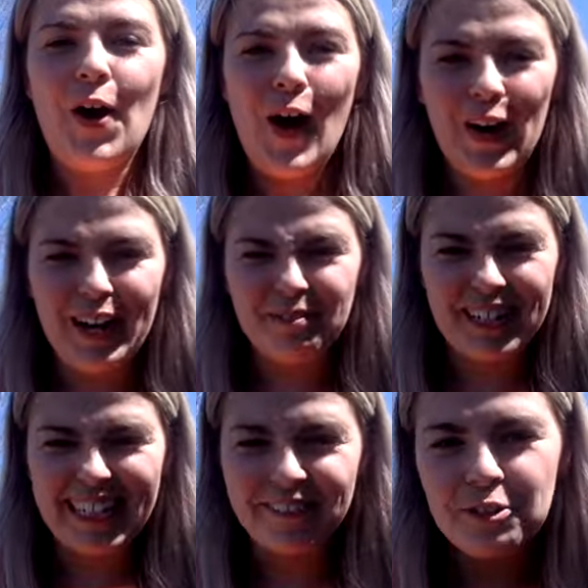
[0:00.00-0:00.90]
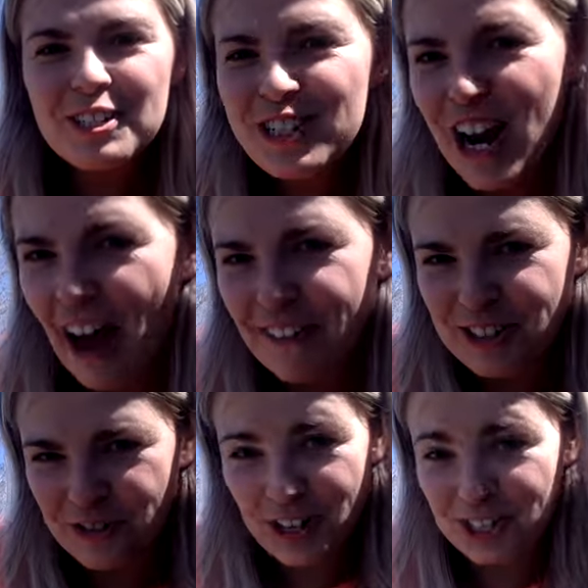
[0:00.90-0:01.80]
All right, I'm going to give you a
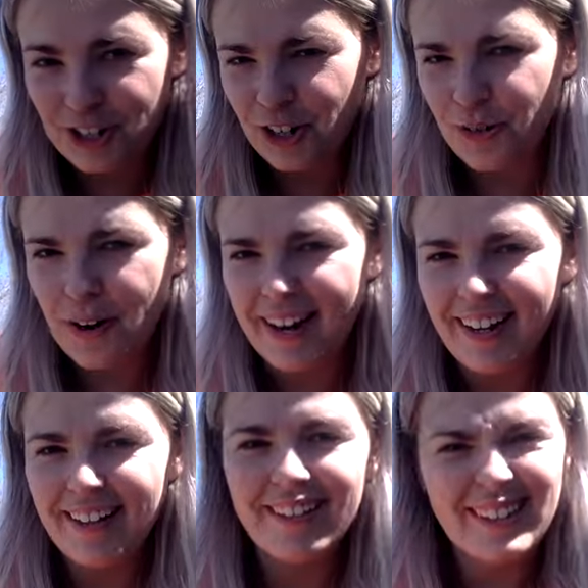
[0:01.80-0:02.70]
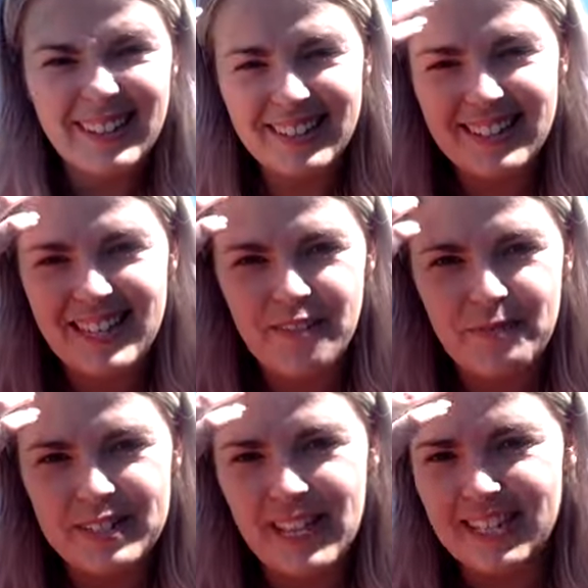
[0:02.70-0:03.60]
challenge question. Are you ready? See if
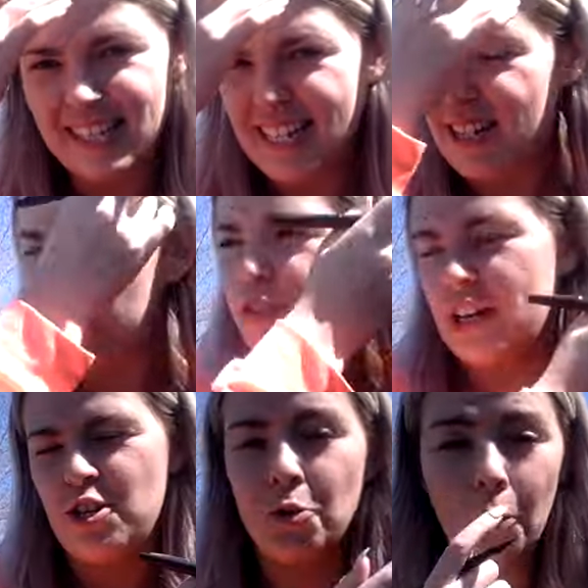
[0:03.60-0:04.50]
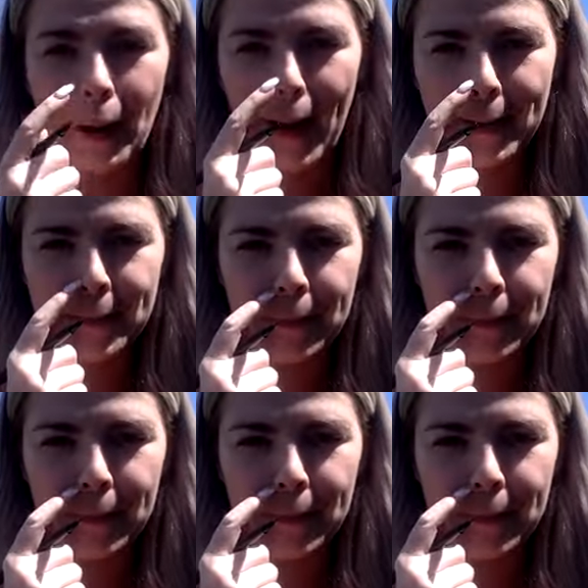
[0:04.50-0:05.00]
Miss Leslie can trick you, okay?